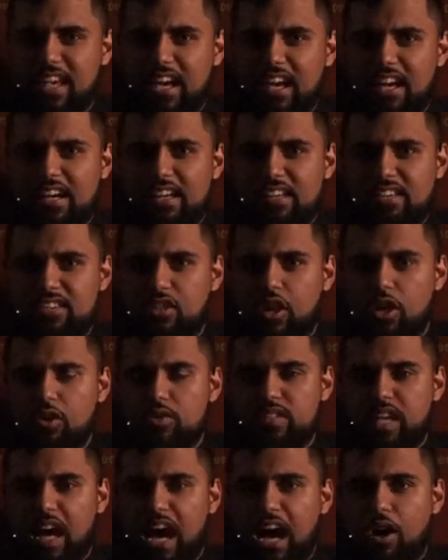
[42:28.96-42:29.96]
says,
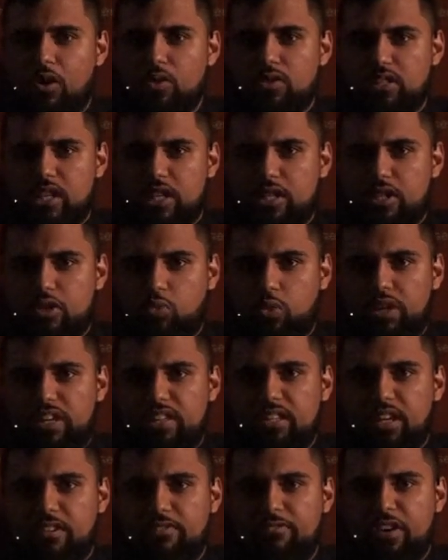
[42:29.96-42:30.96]
those houses
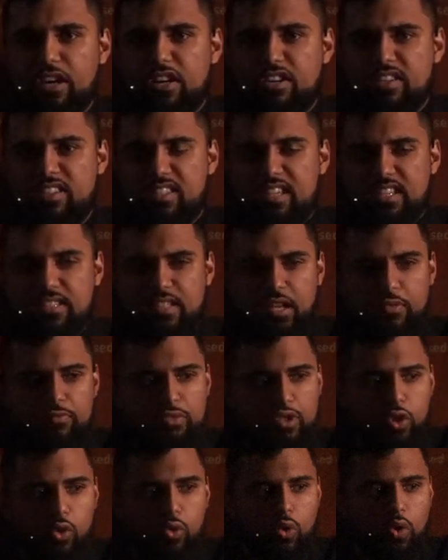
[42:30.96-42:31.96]
where the verses of
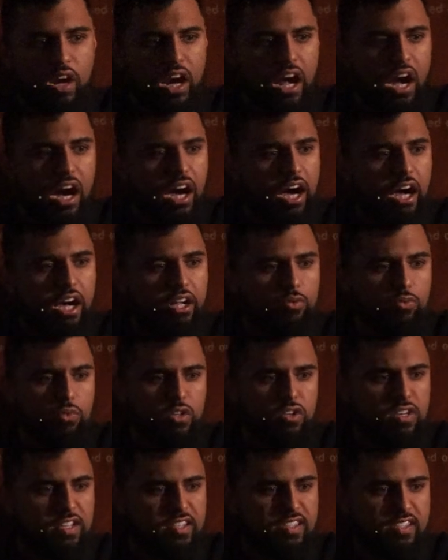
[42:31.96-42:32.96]
the Quran
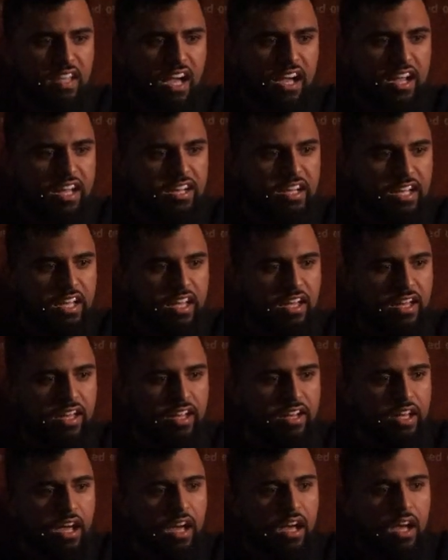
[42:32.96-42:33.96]
were
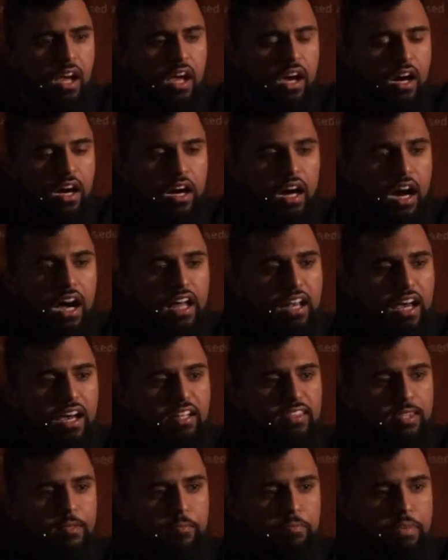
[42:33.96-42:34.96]
recited.
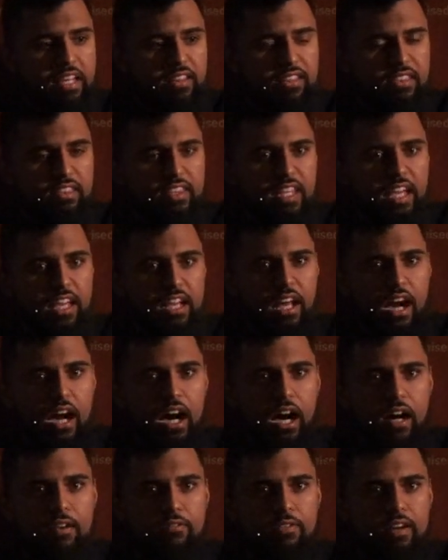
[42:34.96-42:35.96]
Khalat min
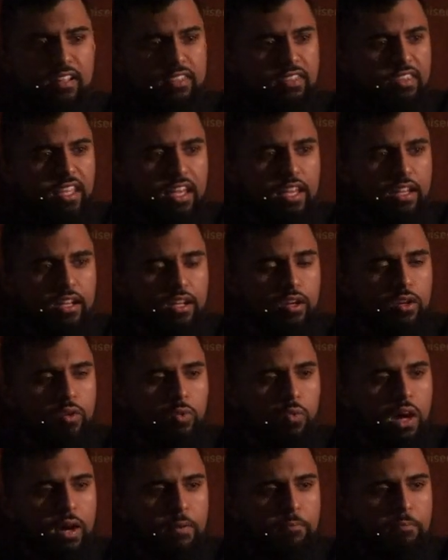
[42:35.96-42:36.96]

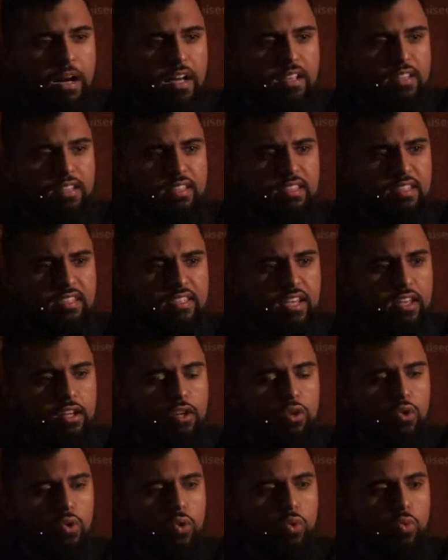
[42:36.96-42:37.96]
tilawatin wa
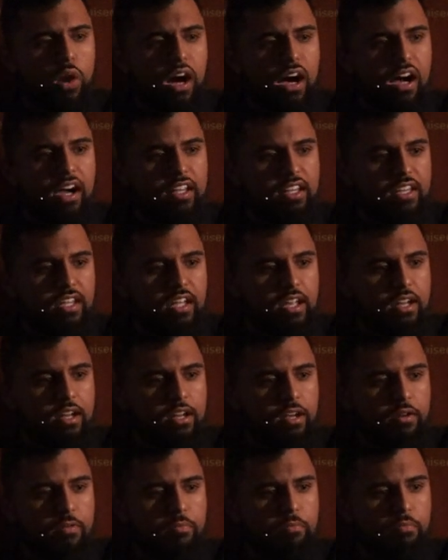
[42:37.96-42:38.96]
manzilu
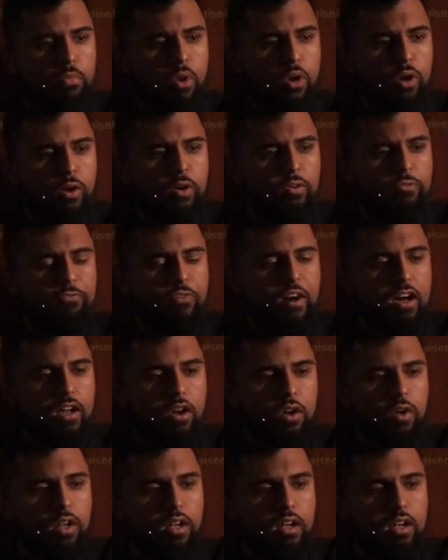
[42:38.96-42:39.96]
wahyin
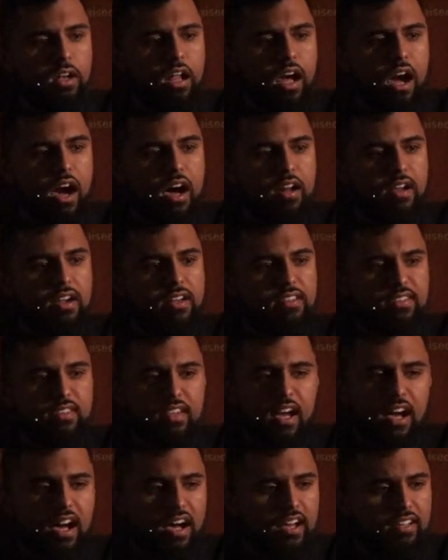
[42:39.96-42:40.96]
mughfarul
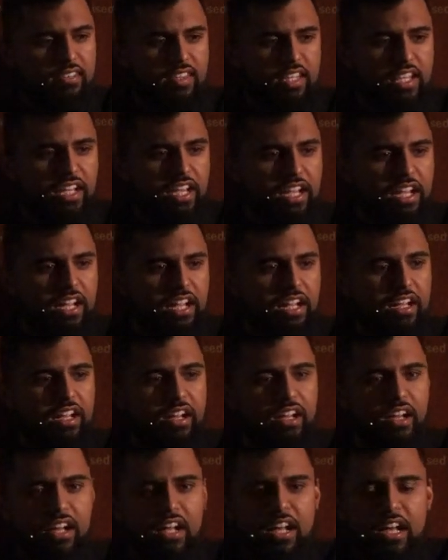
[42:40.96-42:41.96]

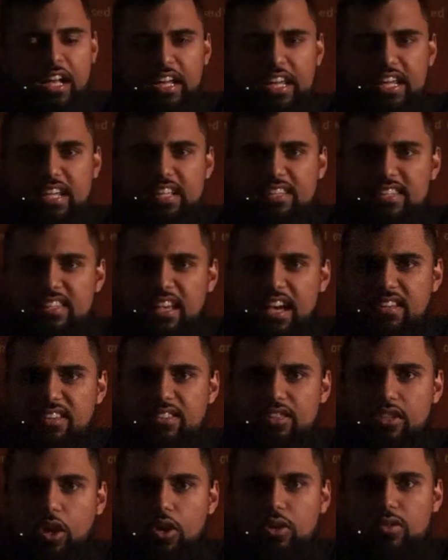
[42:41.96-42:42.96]
arasati. He
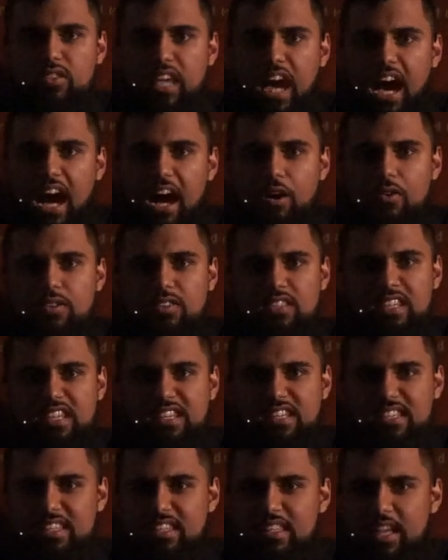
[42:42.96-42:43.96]
says, those
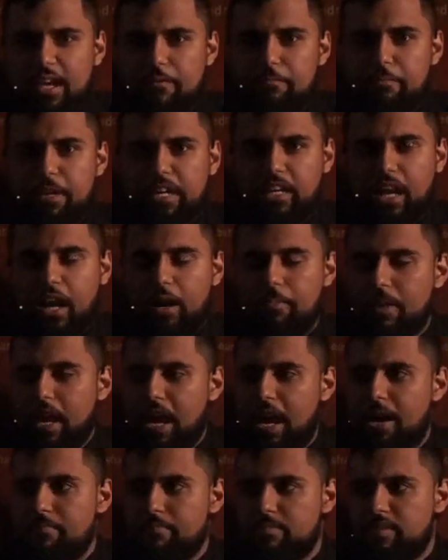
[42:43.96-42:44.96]
houses, they become
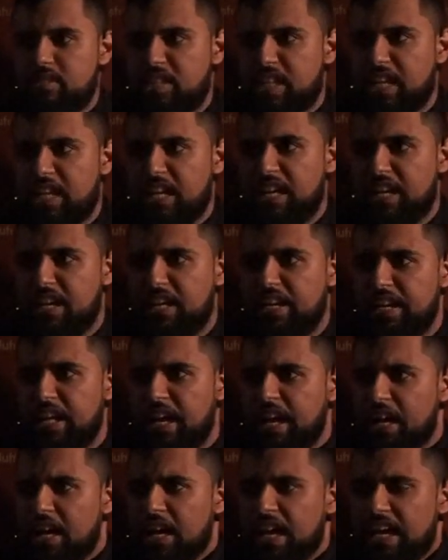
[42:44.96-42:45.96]

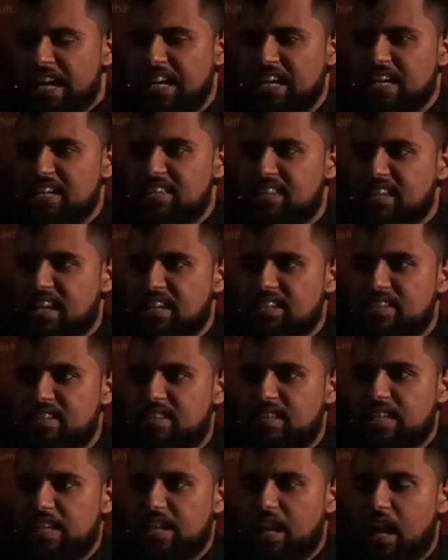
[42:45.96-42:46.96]
emptied. He says,
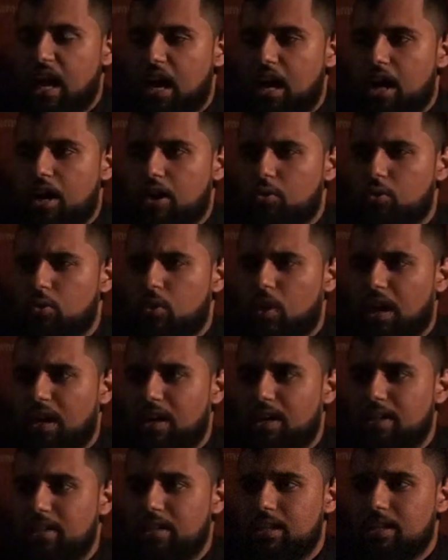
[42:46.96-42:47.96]
Diyaru
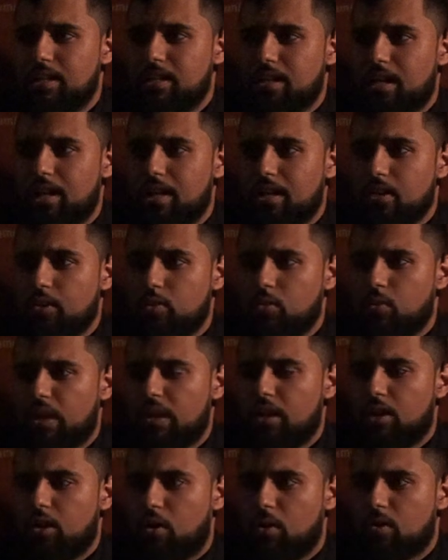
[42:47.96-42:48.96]
Aliyan
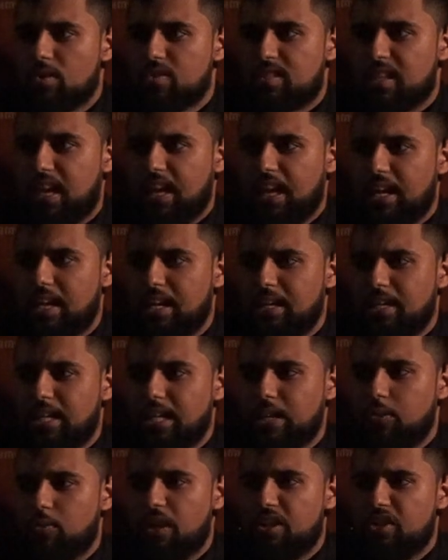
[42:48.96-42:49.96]
wal
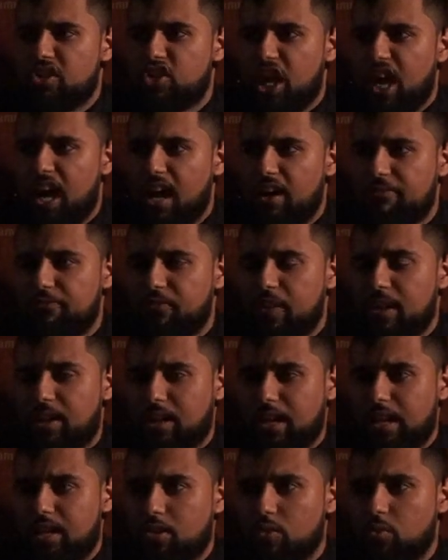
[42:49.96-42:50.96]
Husayni wa
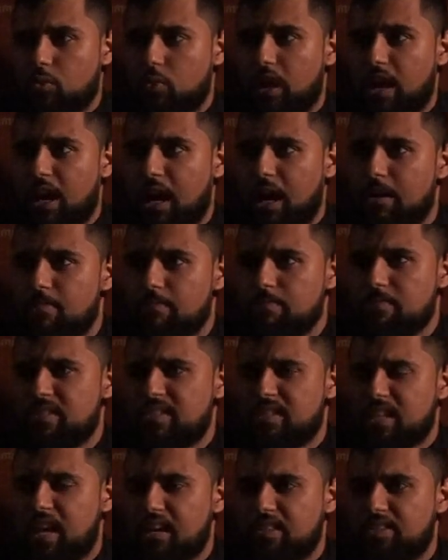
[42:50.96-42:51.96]
Ja'farin wa
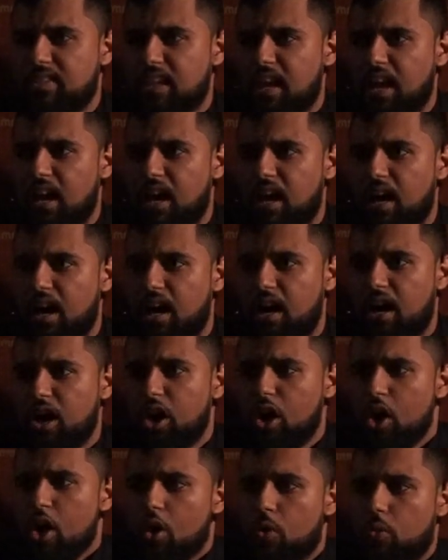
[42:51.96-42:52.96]

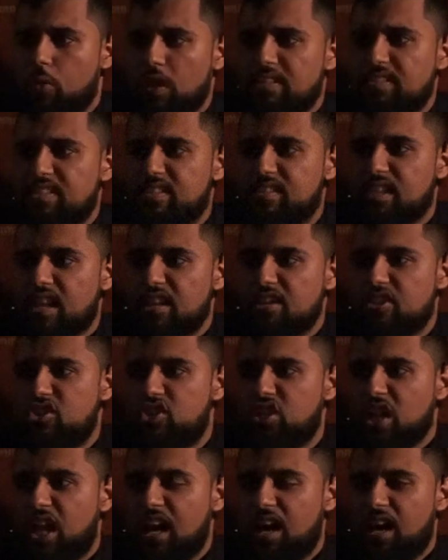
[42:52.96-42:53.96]
Hamzata wa
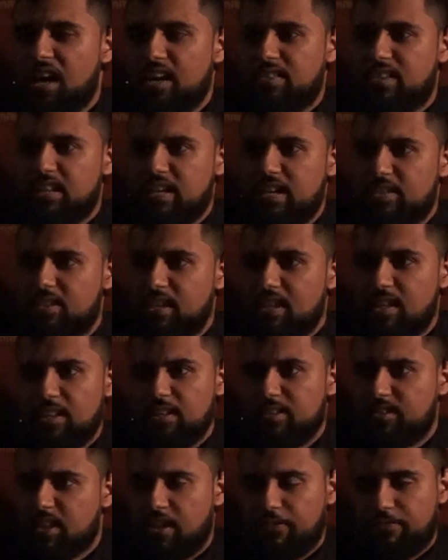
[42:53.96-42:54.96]
Sajjadi
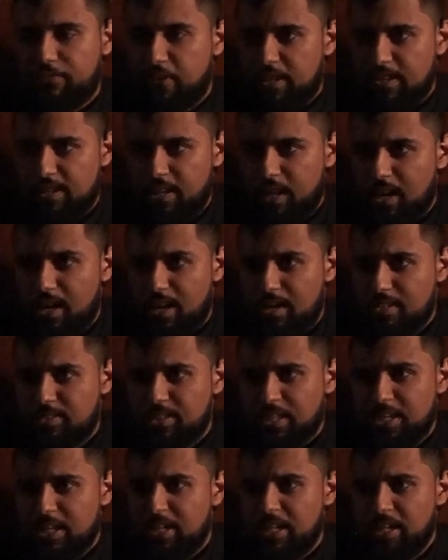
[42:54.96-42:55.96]

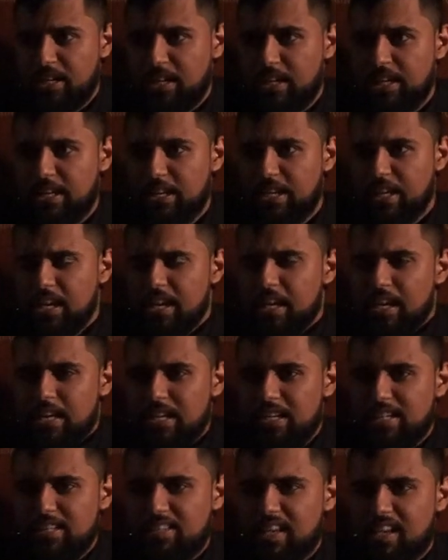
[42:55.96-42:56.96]
Diltafanati.
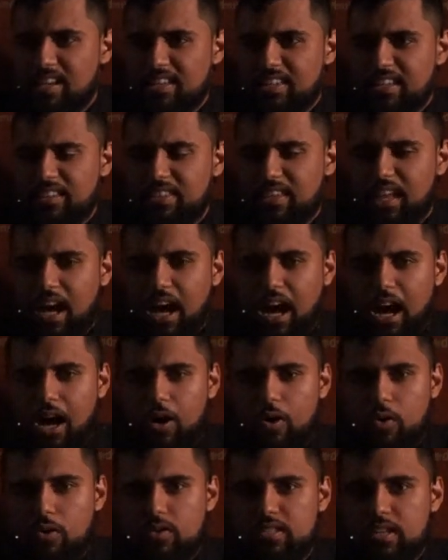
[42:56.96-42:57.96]
He says, in the
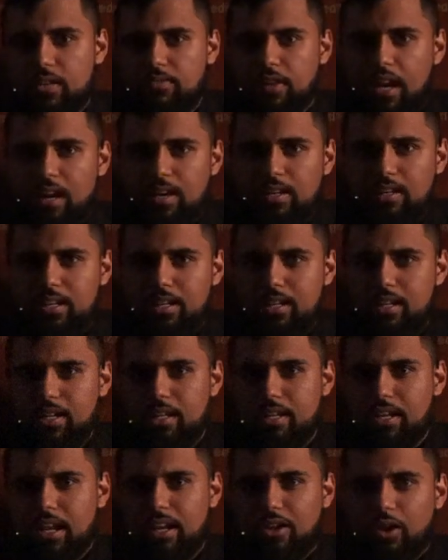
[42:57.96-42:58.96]
house of
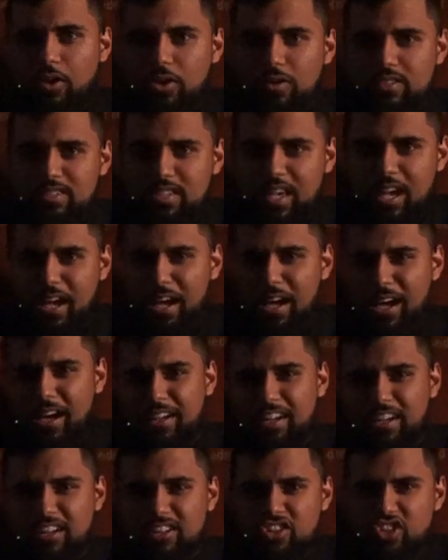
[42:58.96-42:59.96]
Ali and
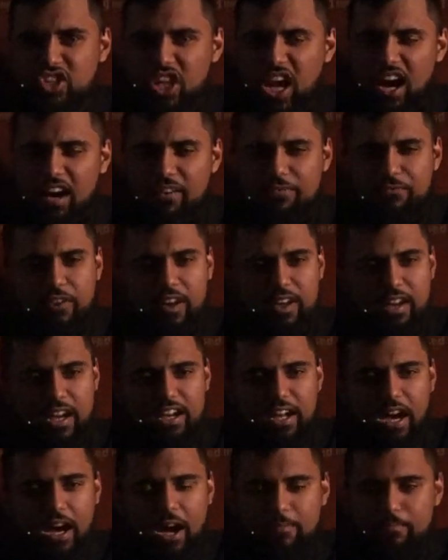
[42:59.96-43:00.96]
Hussein and Ja'far
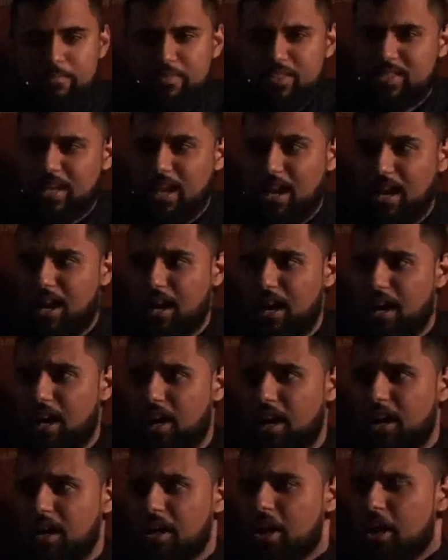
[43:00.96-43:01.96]
and
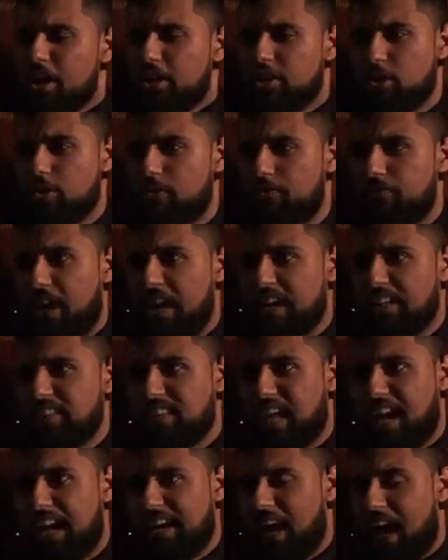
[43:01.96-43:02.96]
Hamza, you
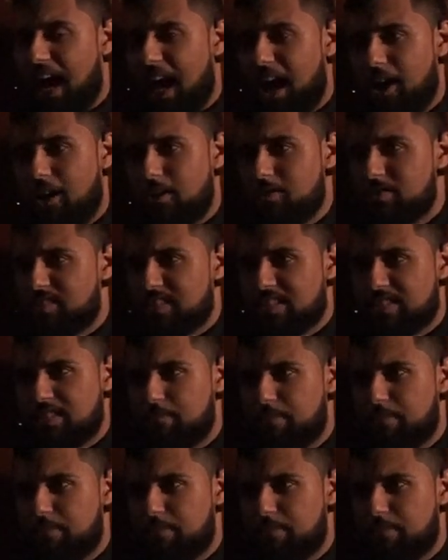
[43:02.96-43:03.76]
find that house, it's